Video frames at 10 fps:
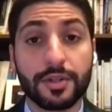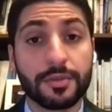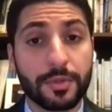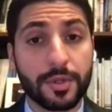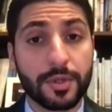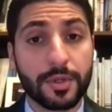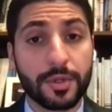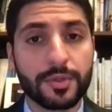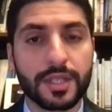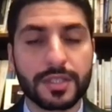current
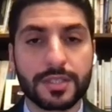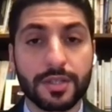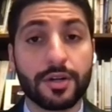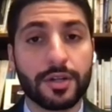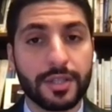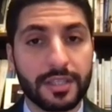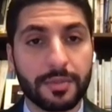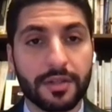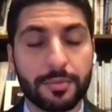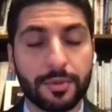protests are led
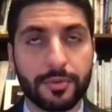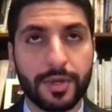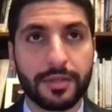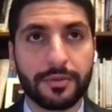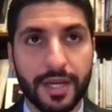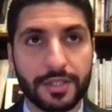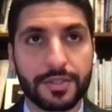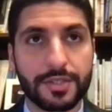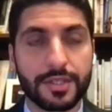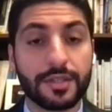by the pro-Iran
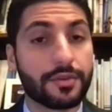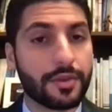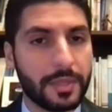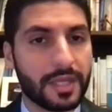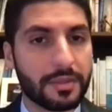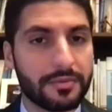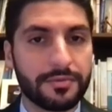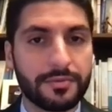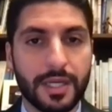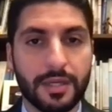factions under the PMF.
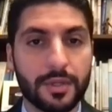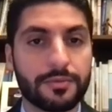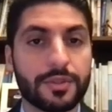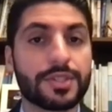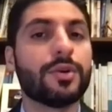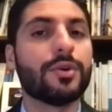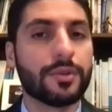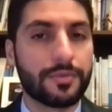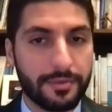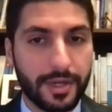However, it's not all of
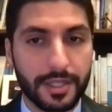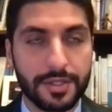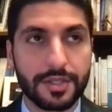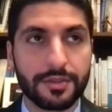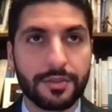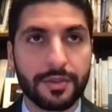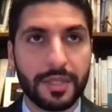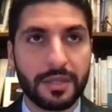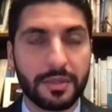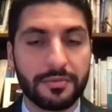the factions under the
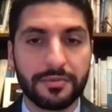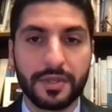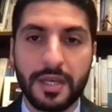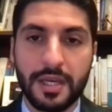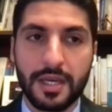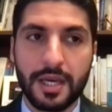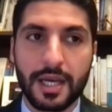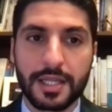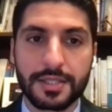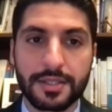PMF,
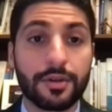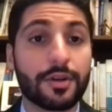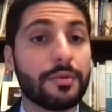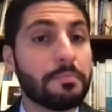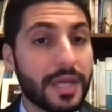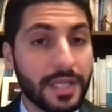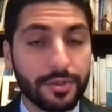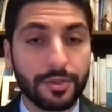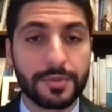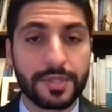as there are many
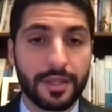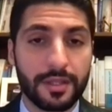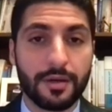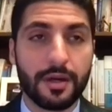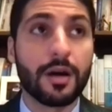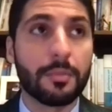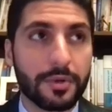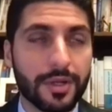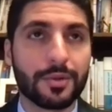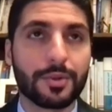groups in the
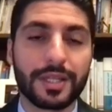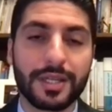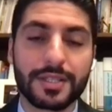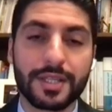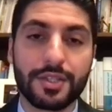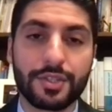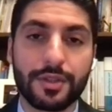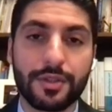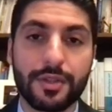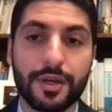umbrella
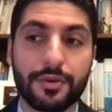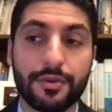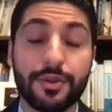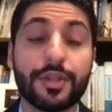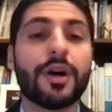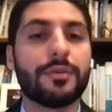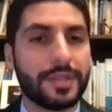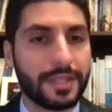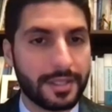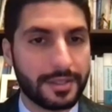organization that are not
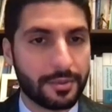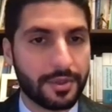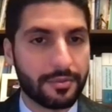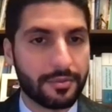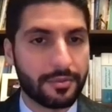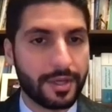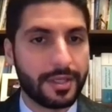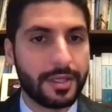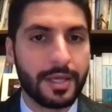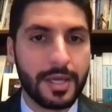affiliated with
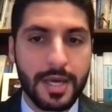Iran.